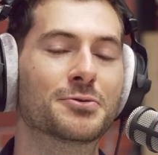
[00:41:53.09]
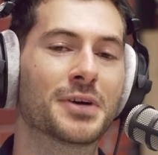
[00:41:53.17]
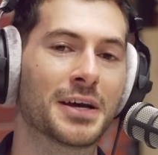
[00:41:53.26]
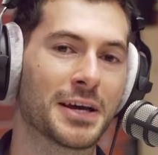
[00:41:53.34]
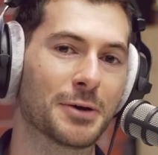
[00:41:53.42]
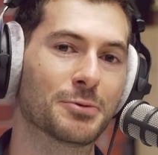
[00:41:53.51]

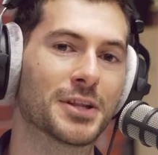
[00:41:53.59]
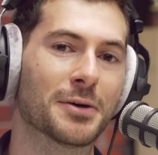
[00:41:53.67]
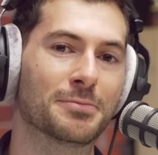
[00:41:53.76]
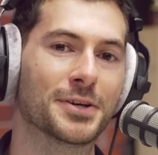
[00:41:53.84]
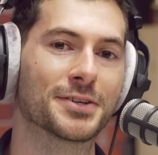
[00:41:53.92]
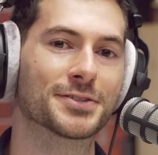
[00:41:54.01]
And with that
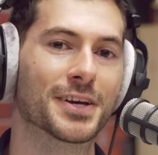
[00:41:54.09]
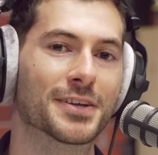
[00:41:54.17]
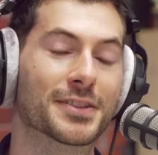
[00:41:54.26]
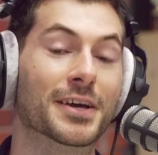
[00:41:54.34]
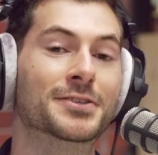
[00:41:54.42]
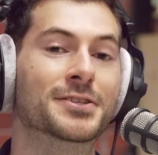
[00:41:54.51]
being said,
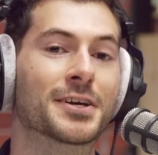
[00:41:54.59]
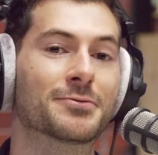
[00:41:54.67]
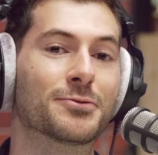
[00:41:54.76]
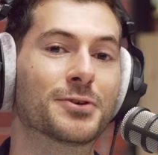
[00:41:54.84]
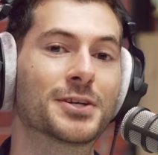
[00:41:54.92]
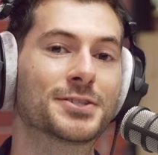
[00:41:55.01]
thanks again
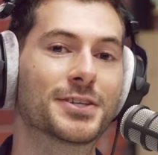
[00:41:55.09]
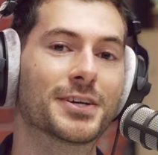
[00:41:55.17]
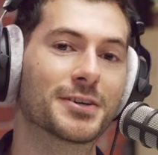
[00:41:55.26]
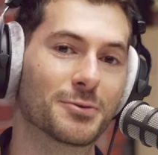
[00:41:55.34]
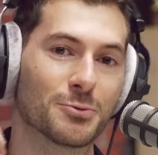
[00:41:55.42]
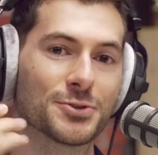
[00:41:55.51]
for
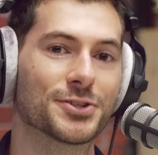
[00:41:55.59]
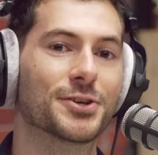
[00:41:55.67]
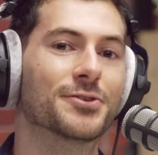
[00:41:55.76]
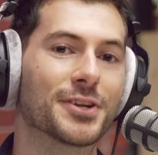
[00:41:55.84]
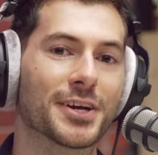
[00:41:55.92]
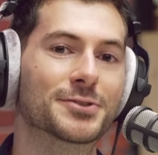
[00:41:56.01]
listening. We'll see you
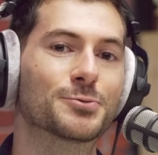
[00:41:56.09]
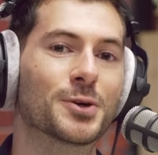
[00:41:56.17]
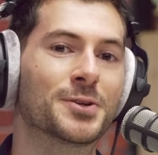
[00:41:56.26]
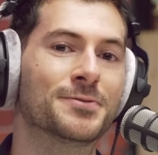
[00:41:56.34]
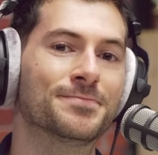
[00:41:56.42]
on the next one.